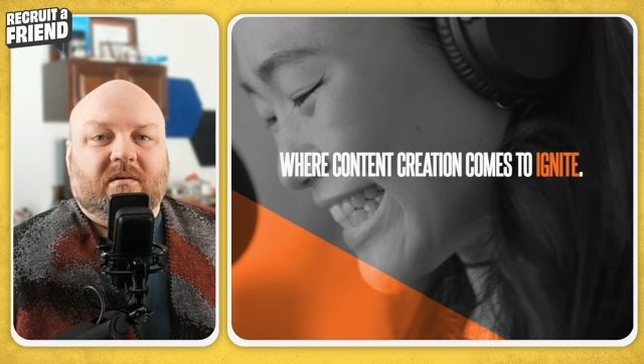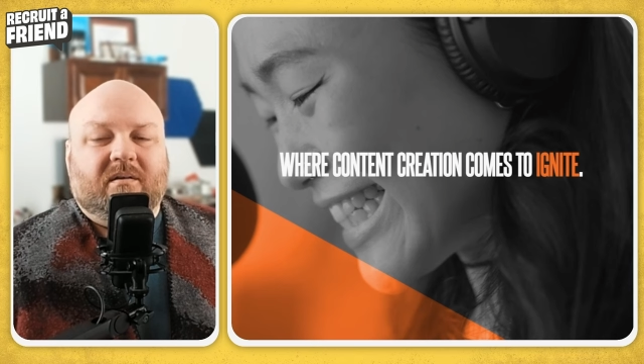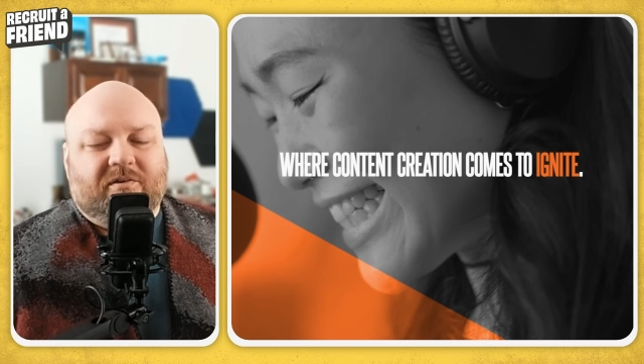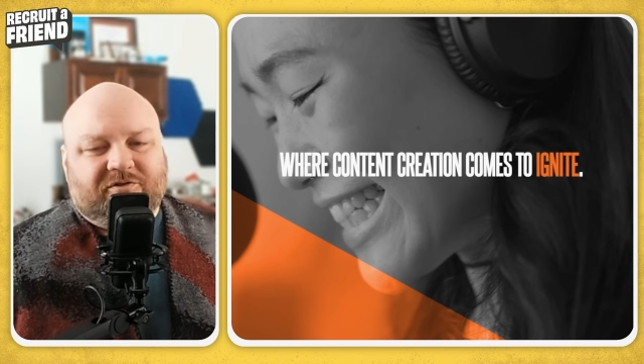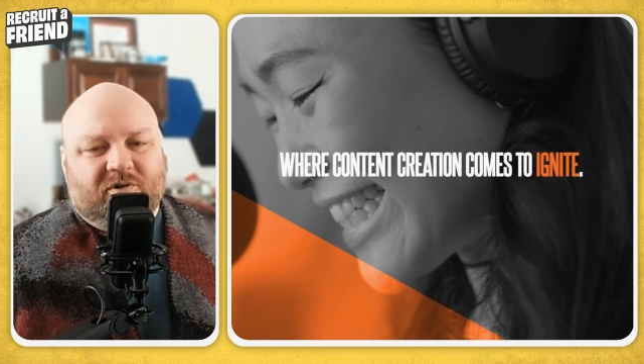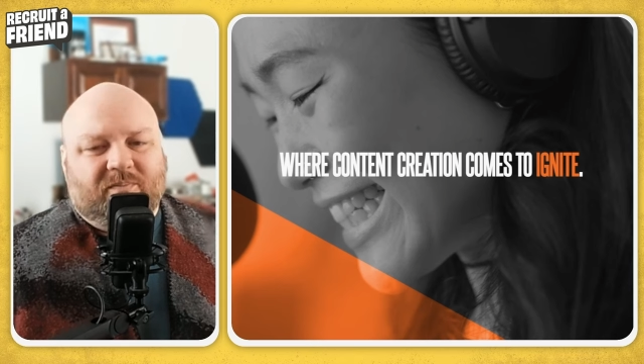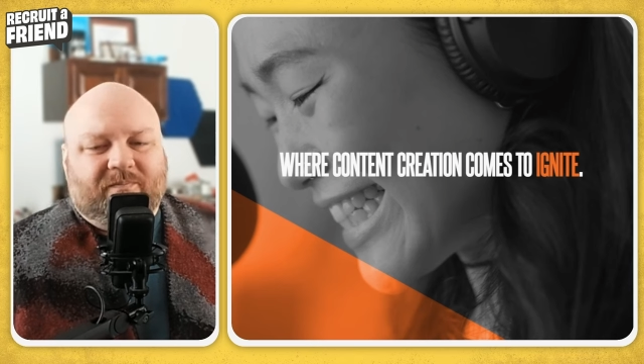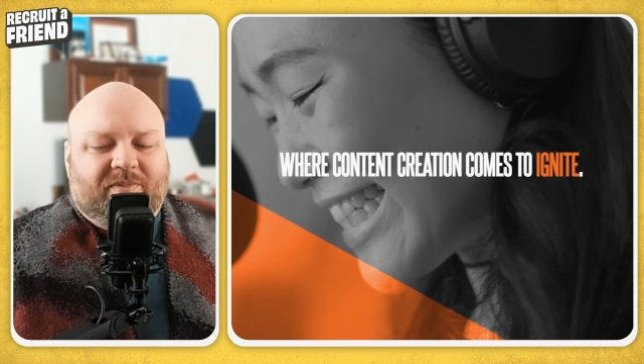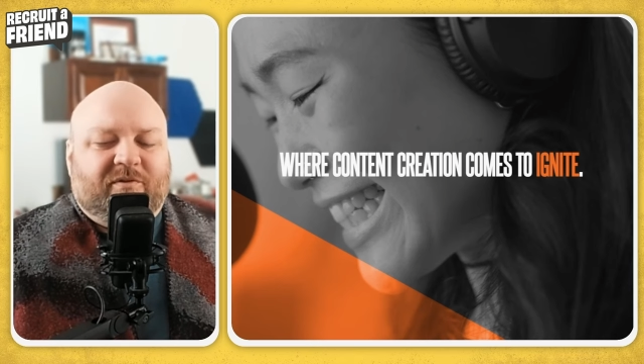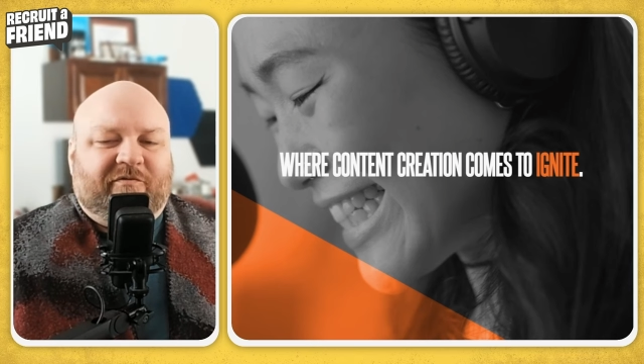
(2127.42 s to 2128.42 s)
Also,
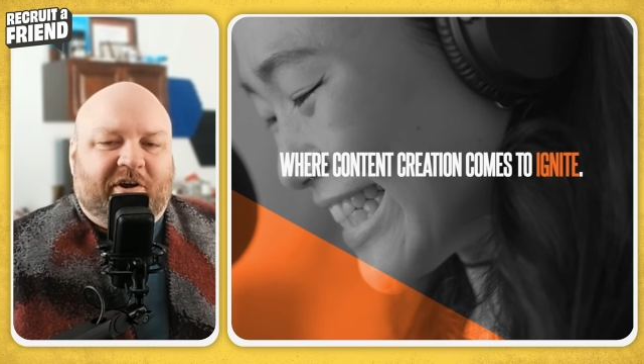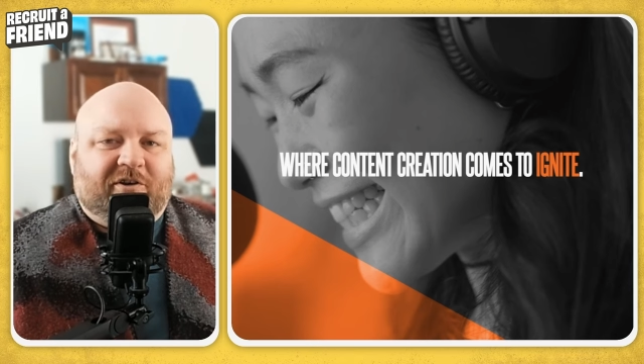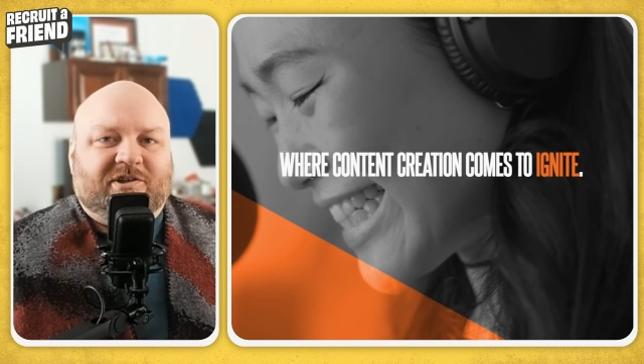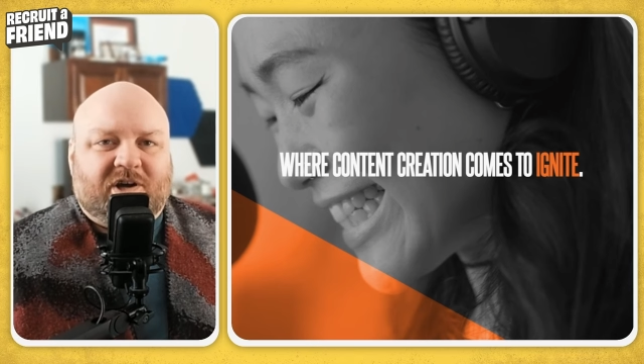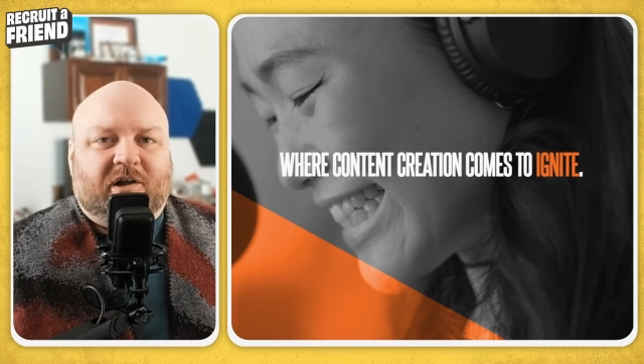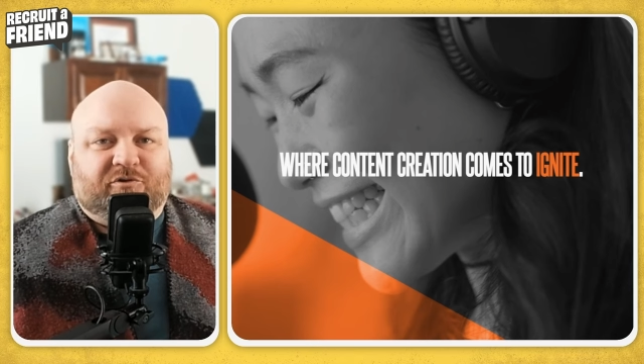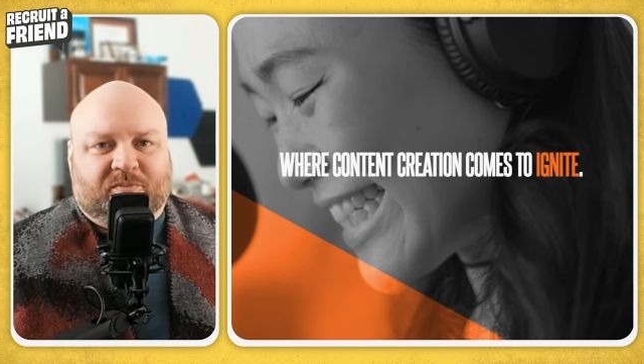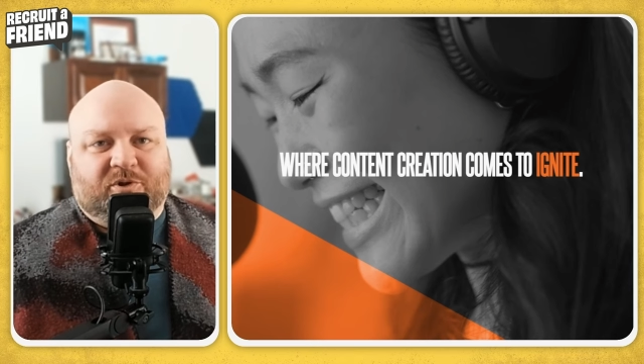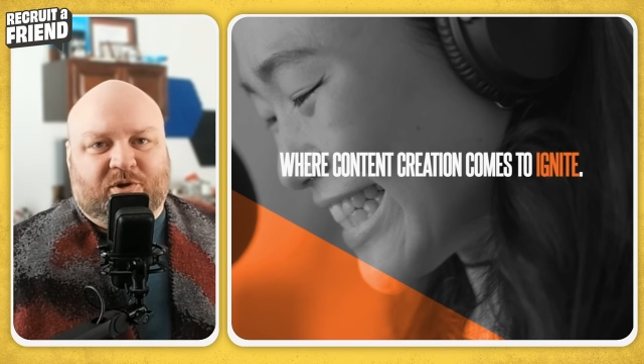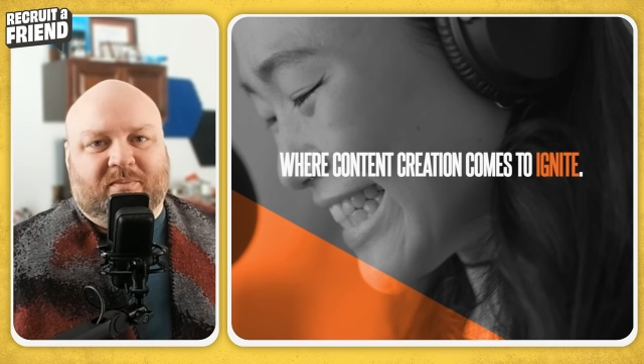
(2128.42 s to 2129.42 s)
they're fairly
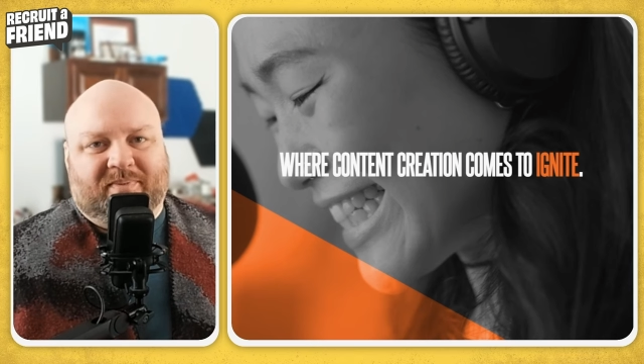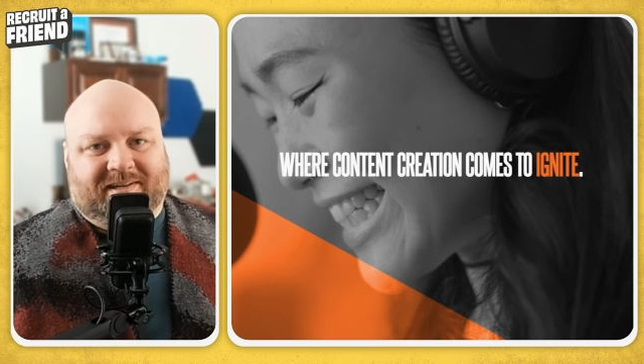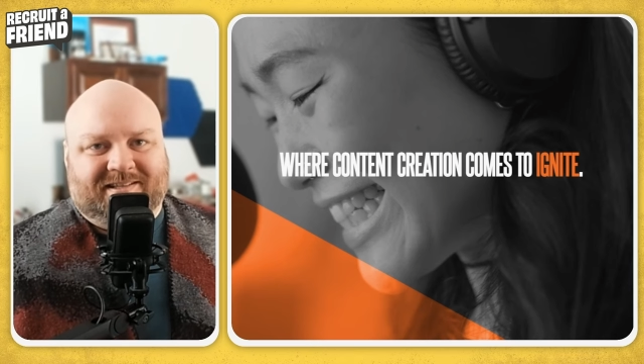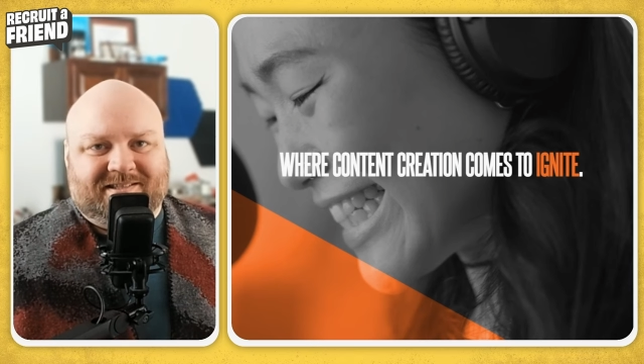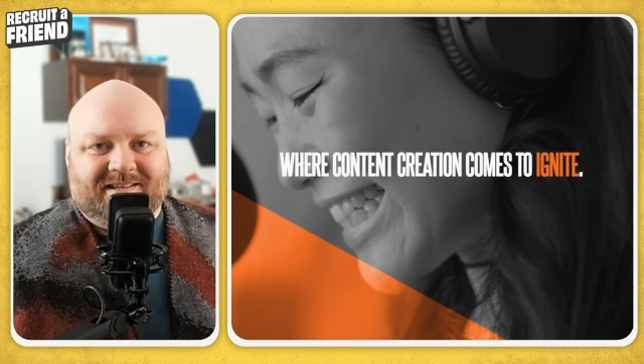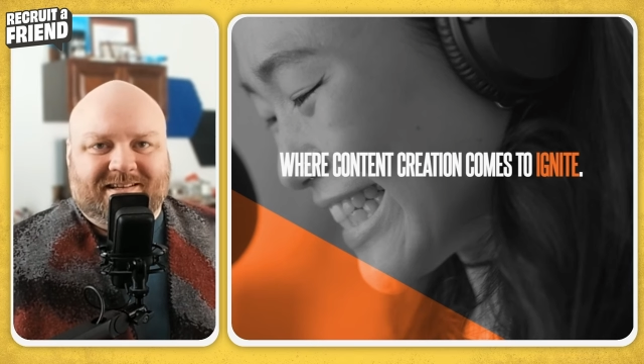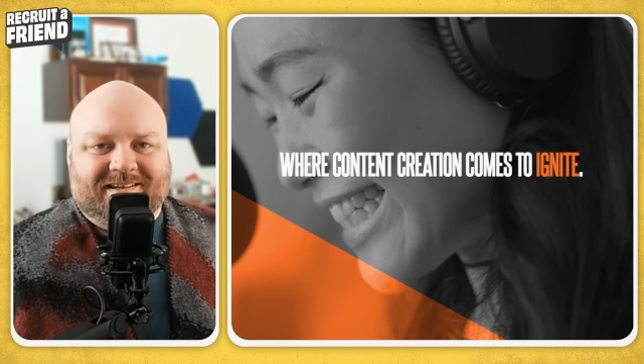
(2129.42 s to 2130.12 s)
tolerable human beings.